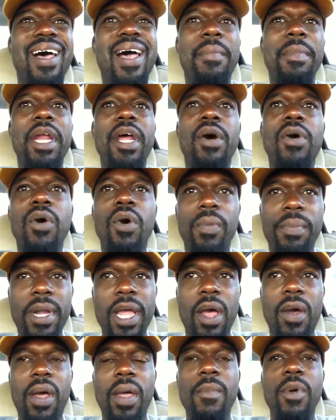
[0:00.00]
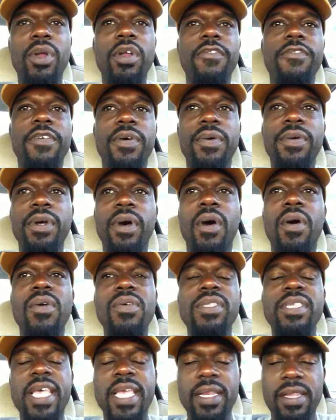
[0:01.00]
I'm at home now. I'm on the phone
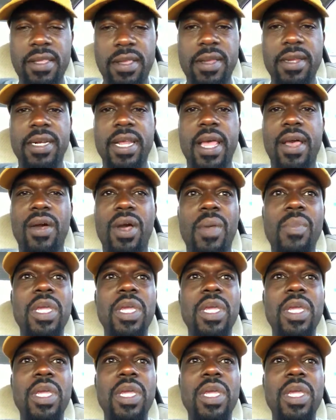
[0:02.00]
all day long now.